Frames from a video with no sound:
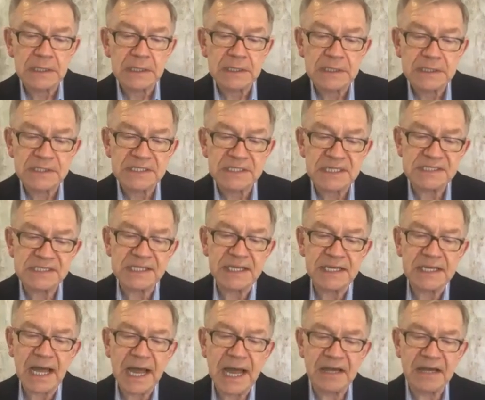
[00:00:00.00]
She said,
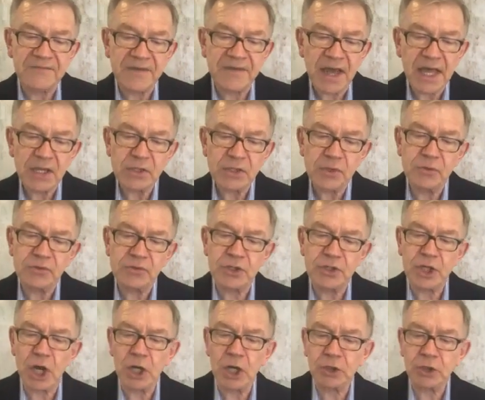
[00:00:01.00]
"I invite you to
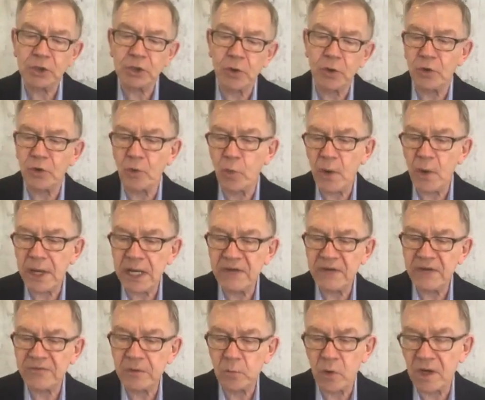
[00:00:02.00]
not turn away
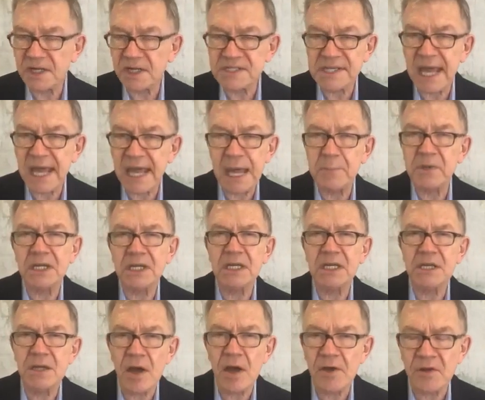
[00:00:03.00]
from what is
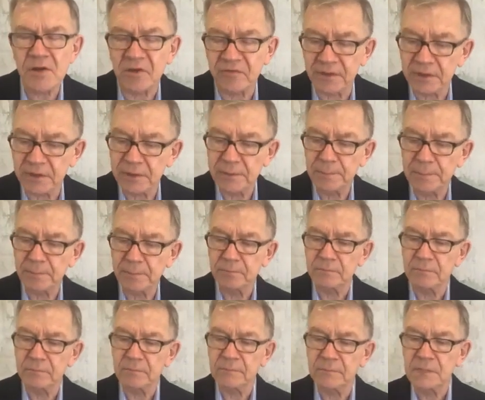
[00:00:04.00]
happening, none of it.
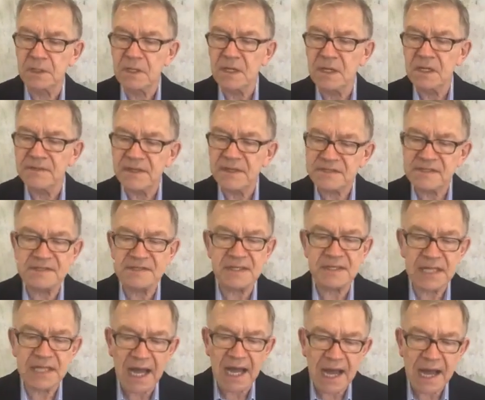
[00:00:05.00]
This is a
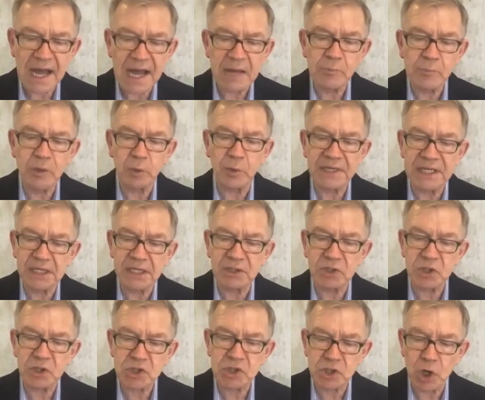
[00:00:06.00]
time when we get
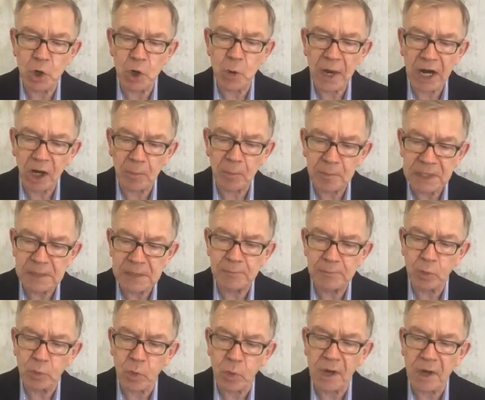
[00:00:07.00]
to show our
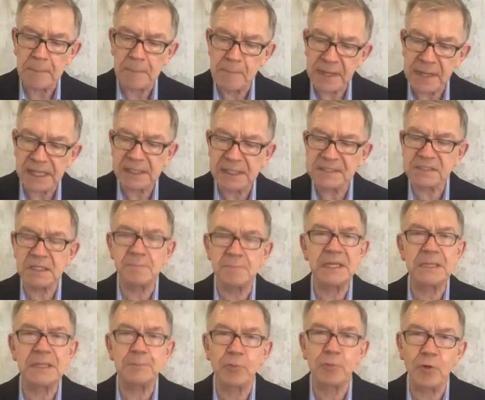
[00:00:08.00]
people what it means to
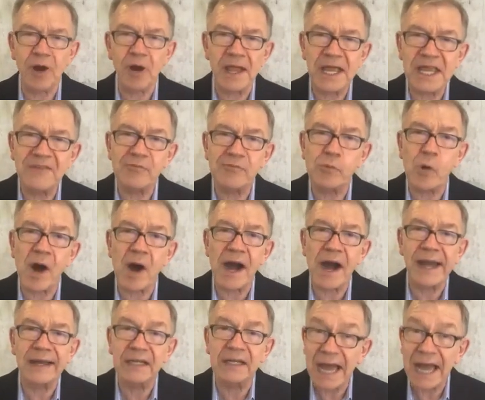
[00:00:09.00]
be brave
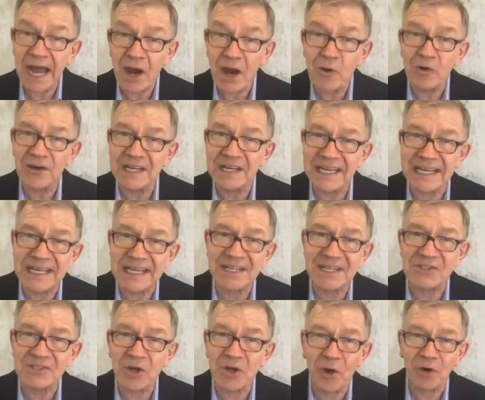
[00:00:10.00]
while our
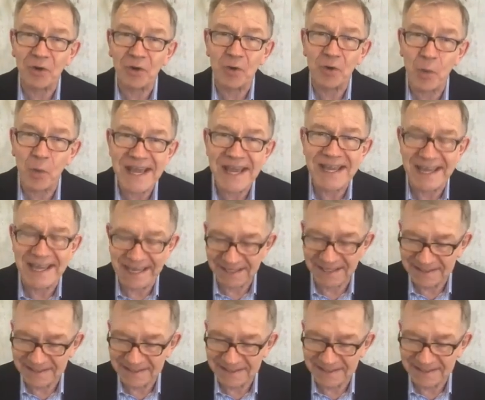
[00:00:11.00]
knees are quaking.